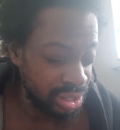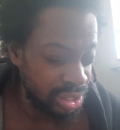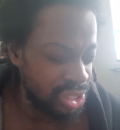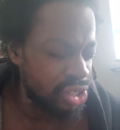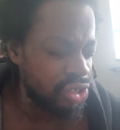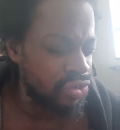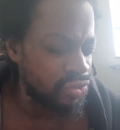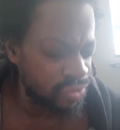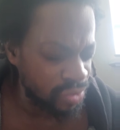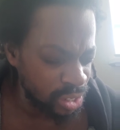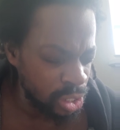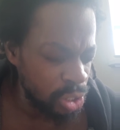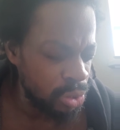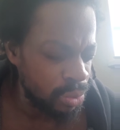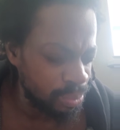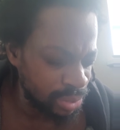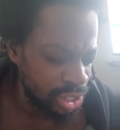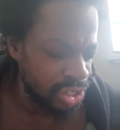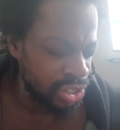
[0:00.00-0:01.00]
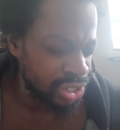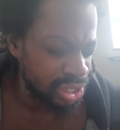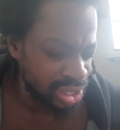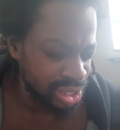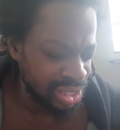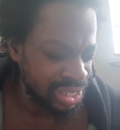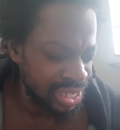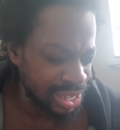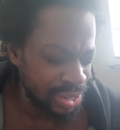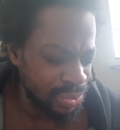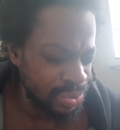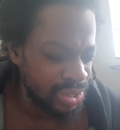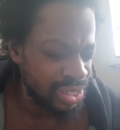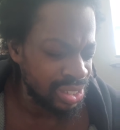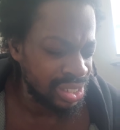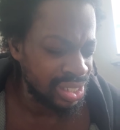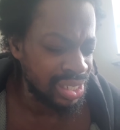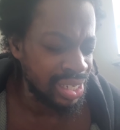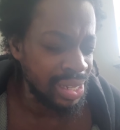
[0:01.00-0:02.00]
the real mirror that
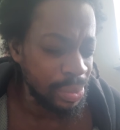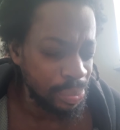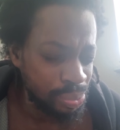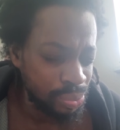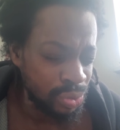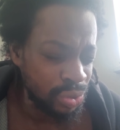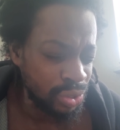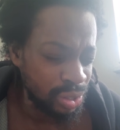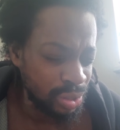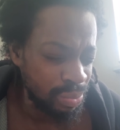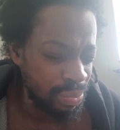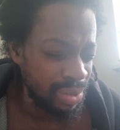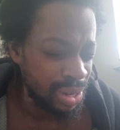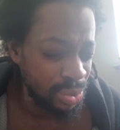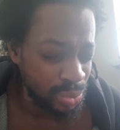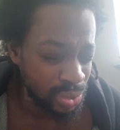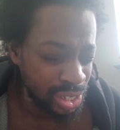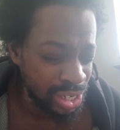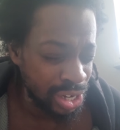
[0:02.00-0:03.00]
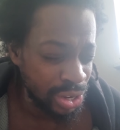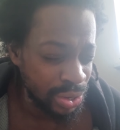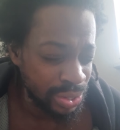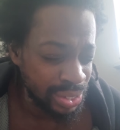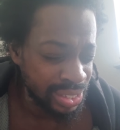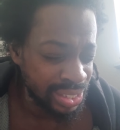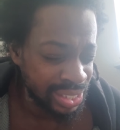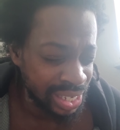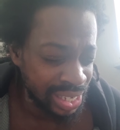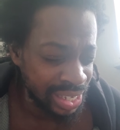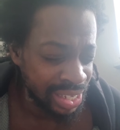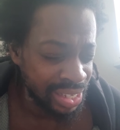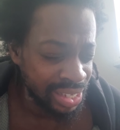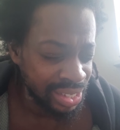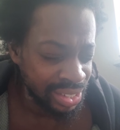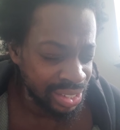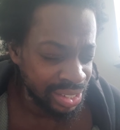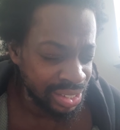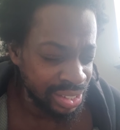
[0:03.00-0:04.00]
we sleep on, but we know it's
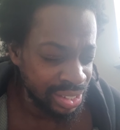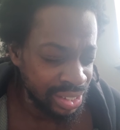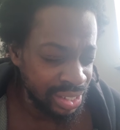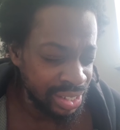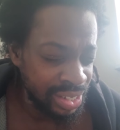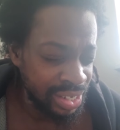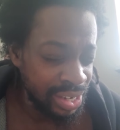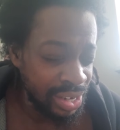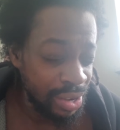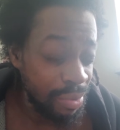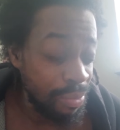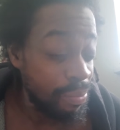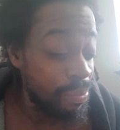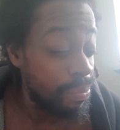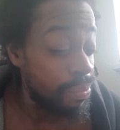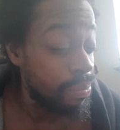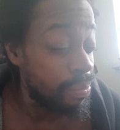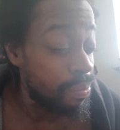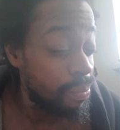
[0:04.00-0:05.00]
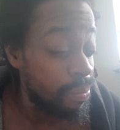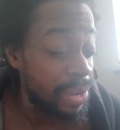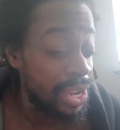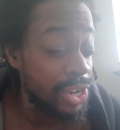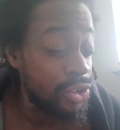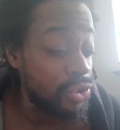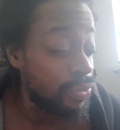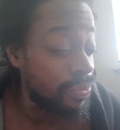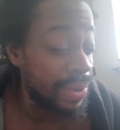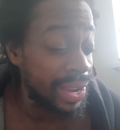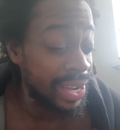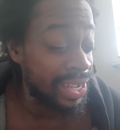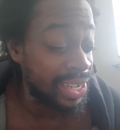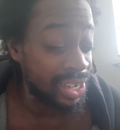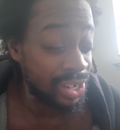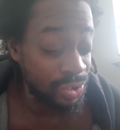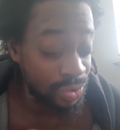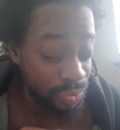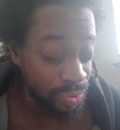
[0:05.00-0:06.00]
there. May you
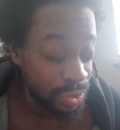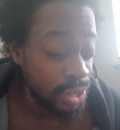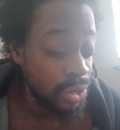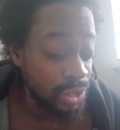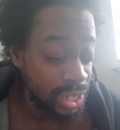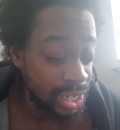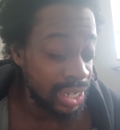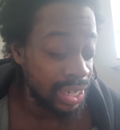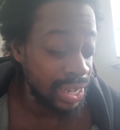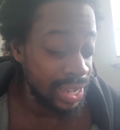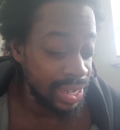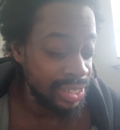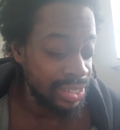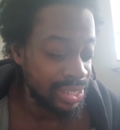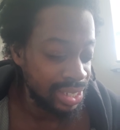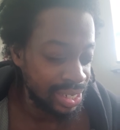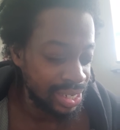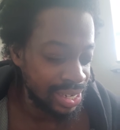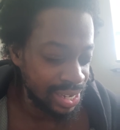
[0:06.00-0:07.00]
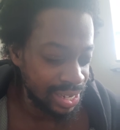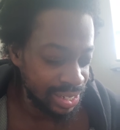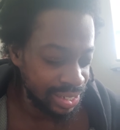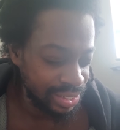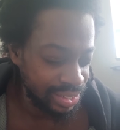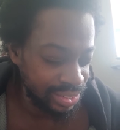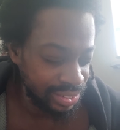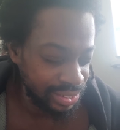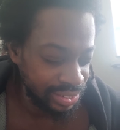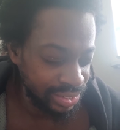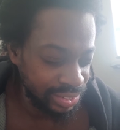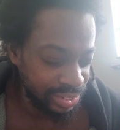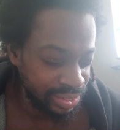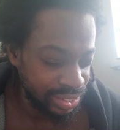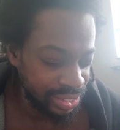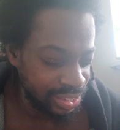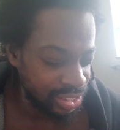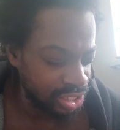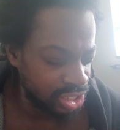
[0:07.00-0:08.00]
make it real clear today
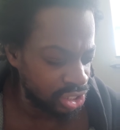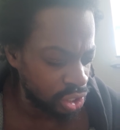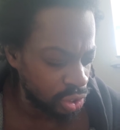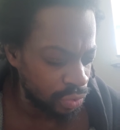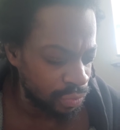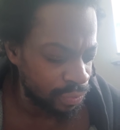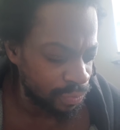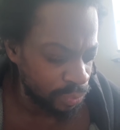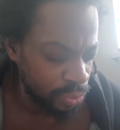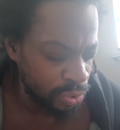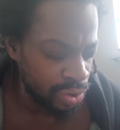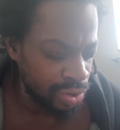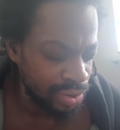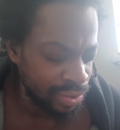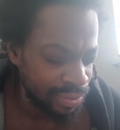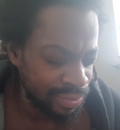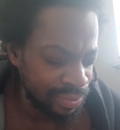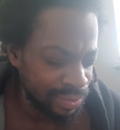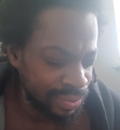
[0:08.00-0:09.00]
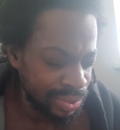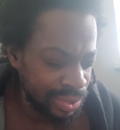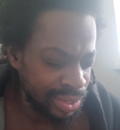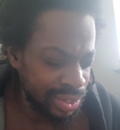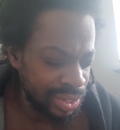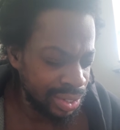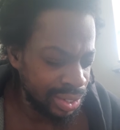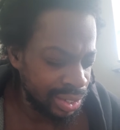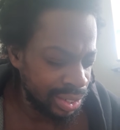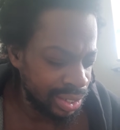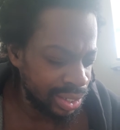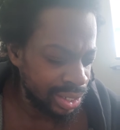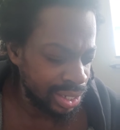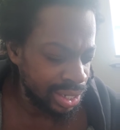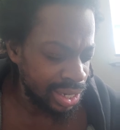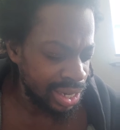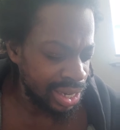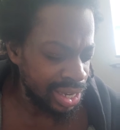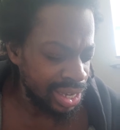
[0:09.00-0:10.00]
and so forth
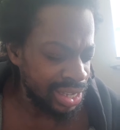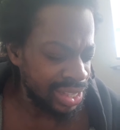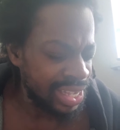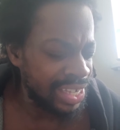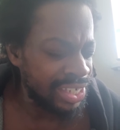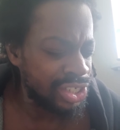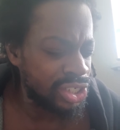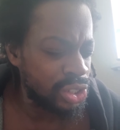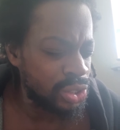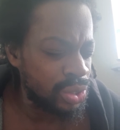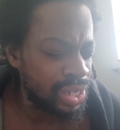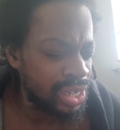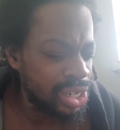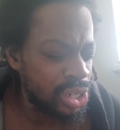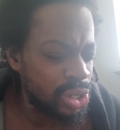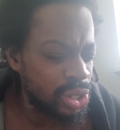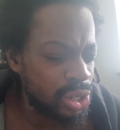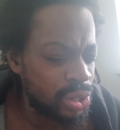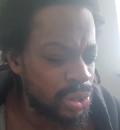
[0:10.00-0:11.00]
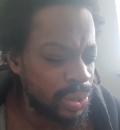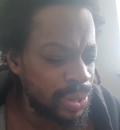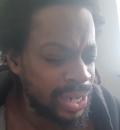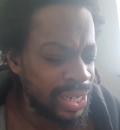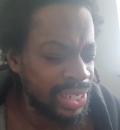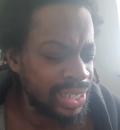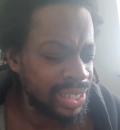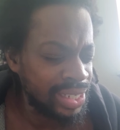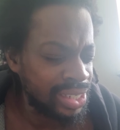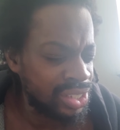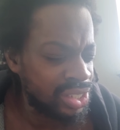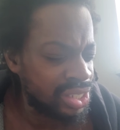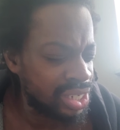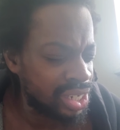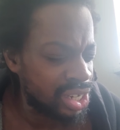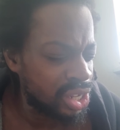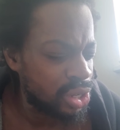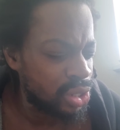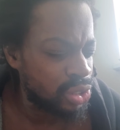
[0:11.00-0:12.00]
that you heal quickly
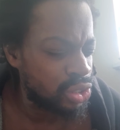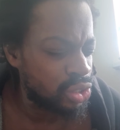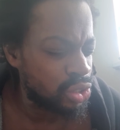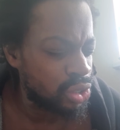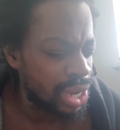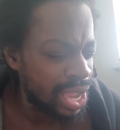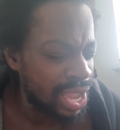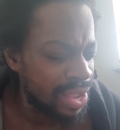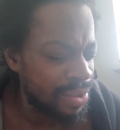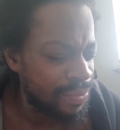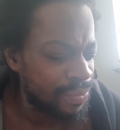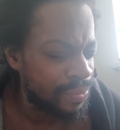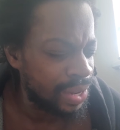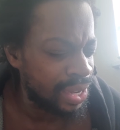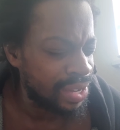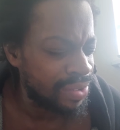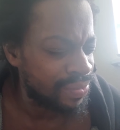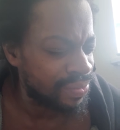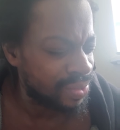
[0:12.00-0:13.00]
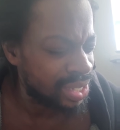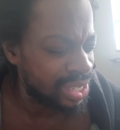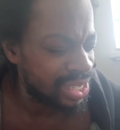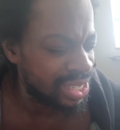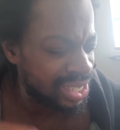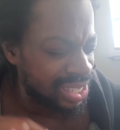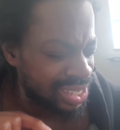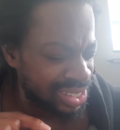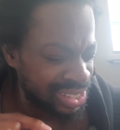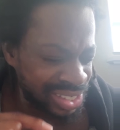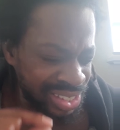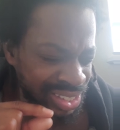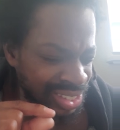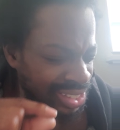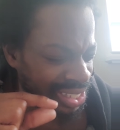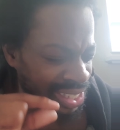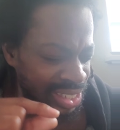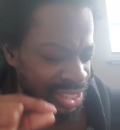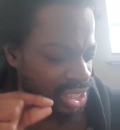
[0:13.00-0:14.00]
to those who have faith,
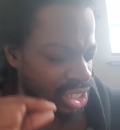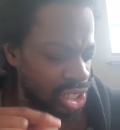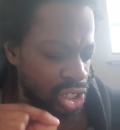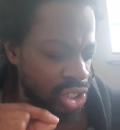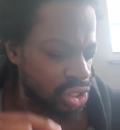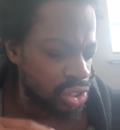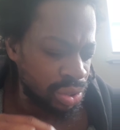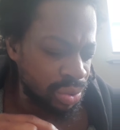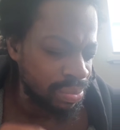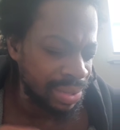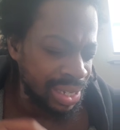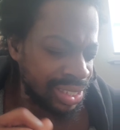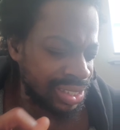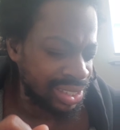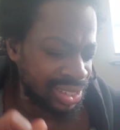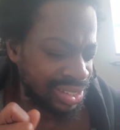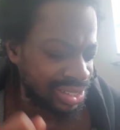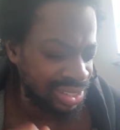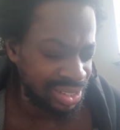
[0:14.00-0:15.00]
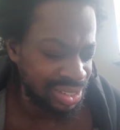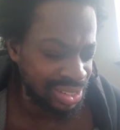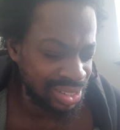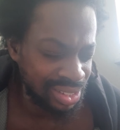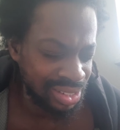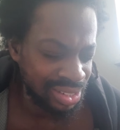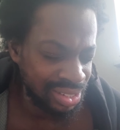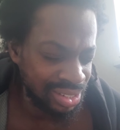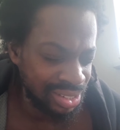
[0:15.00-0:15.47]
just as the little message did.